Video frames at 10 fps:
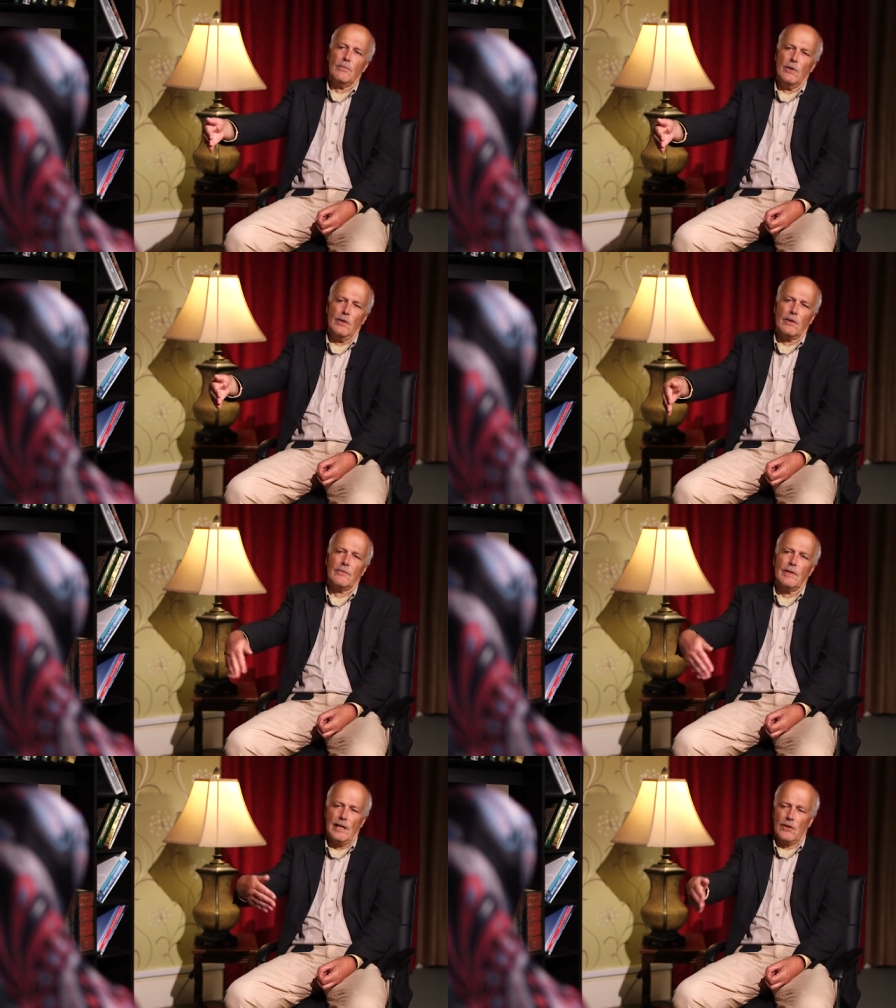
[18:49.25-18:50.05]
look,
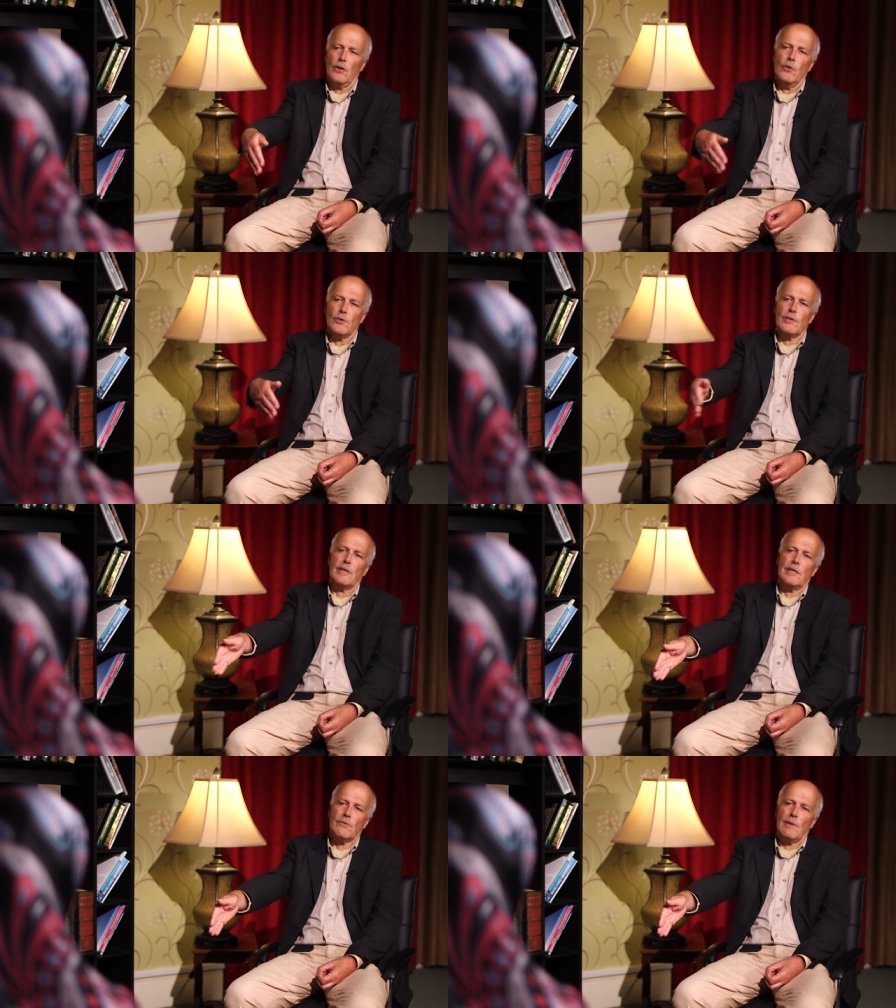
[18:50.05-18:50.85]
that caused
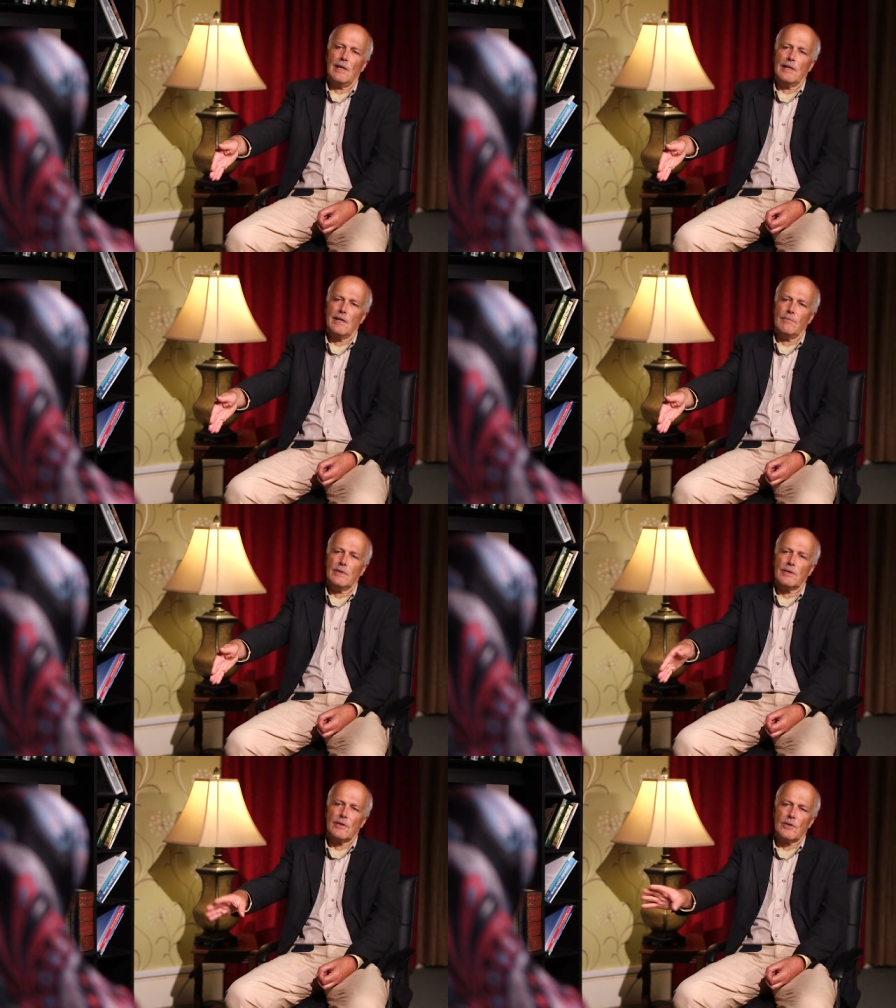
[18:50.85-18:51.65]
the Israeli
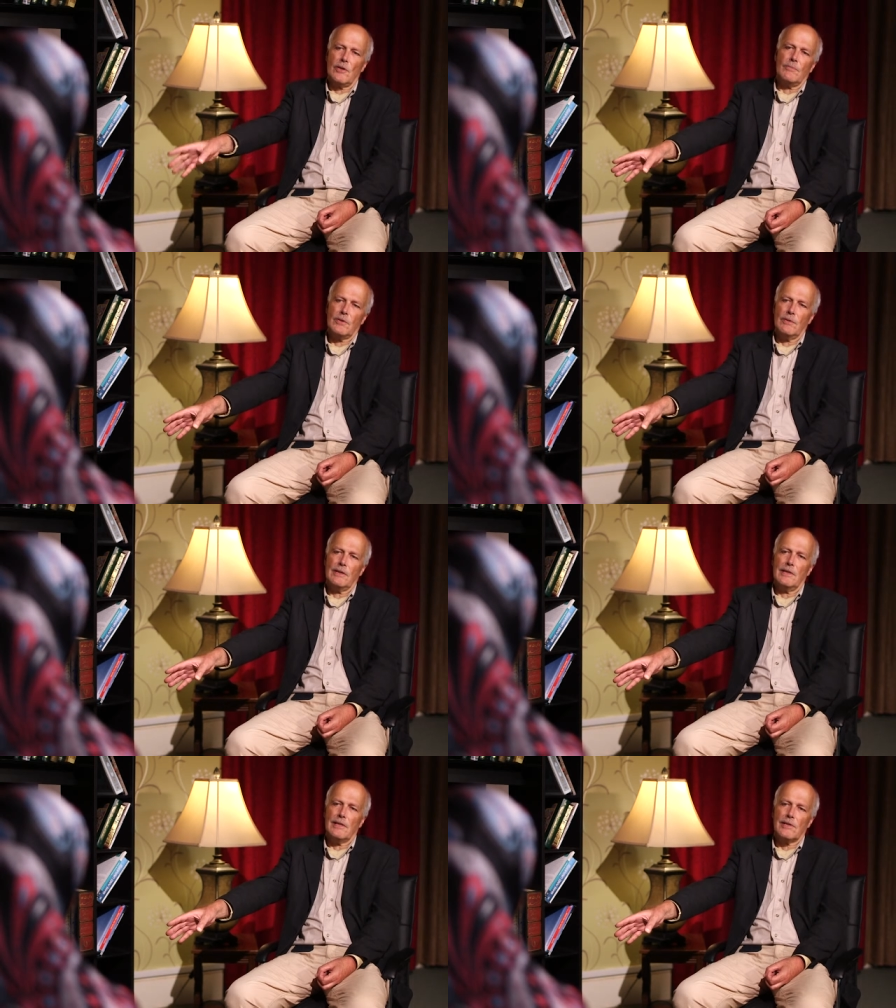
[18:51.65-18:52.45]
government to stop
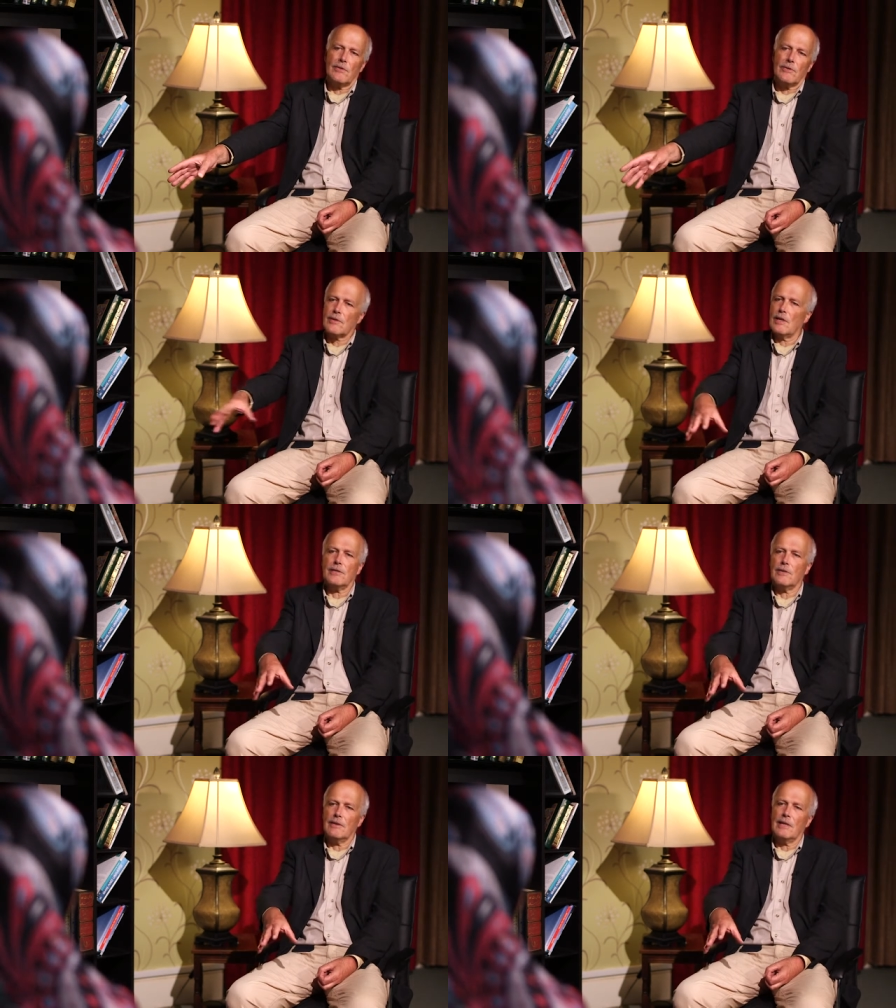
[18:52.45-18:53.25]
doing this or
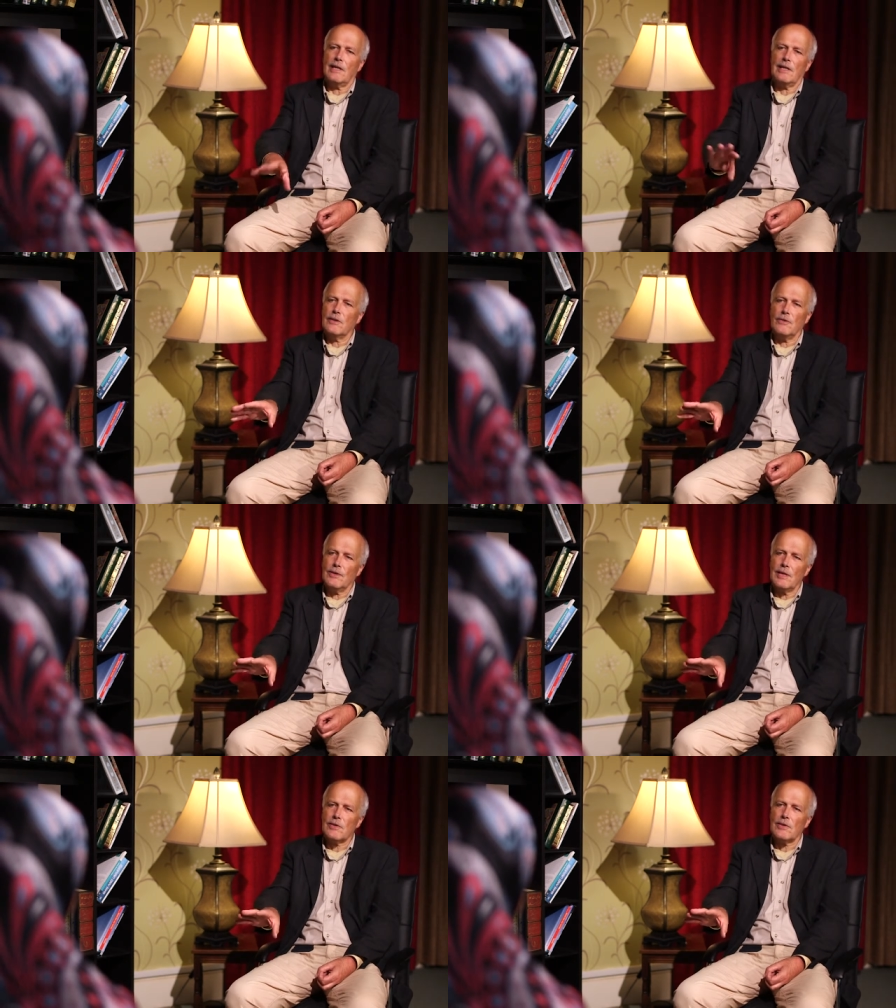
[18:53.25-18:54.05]
start doing that. I don't
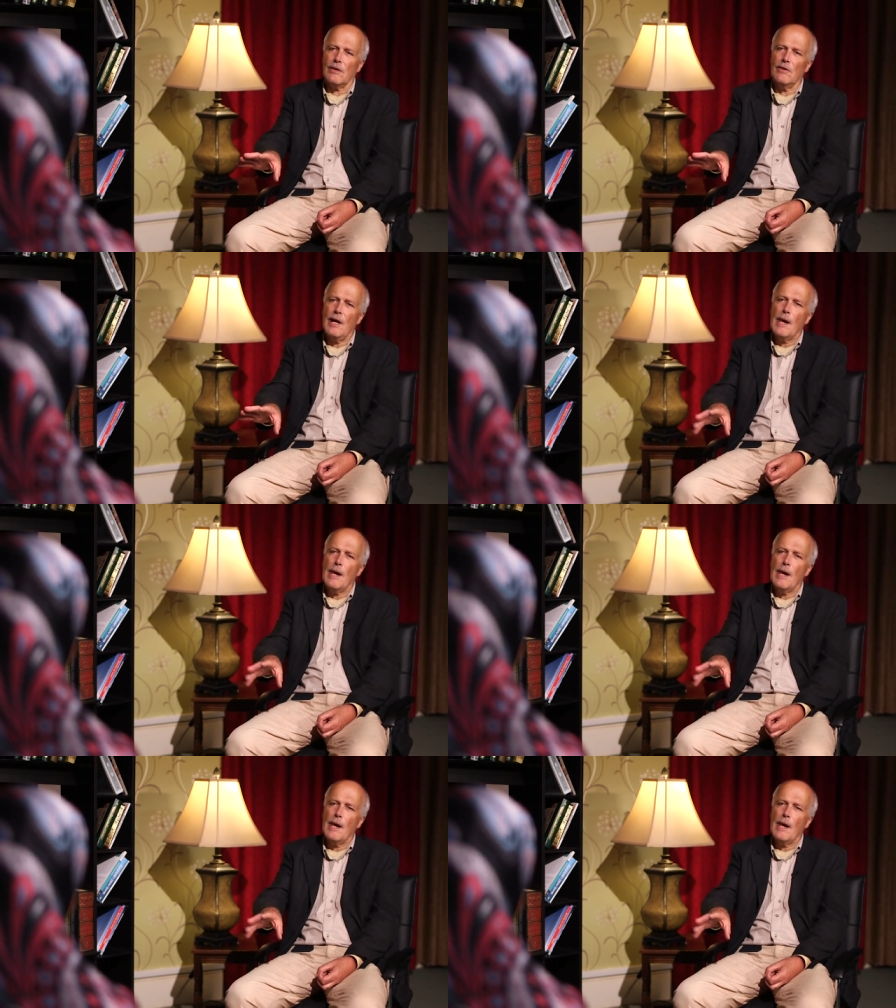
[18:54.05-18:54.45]
think so.